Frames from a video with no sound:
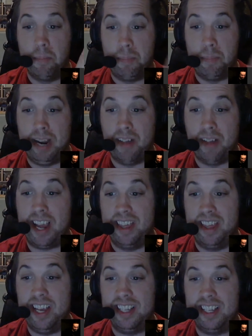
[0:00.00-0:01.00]
beer like
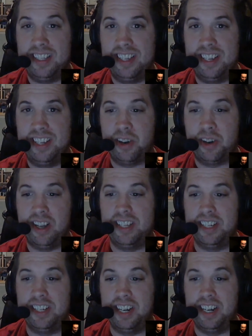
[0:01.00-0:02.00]
this
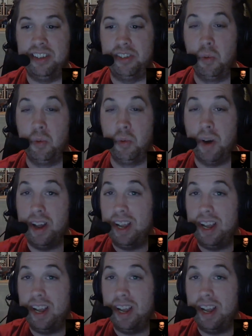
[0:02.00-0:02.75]
transitioning to what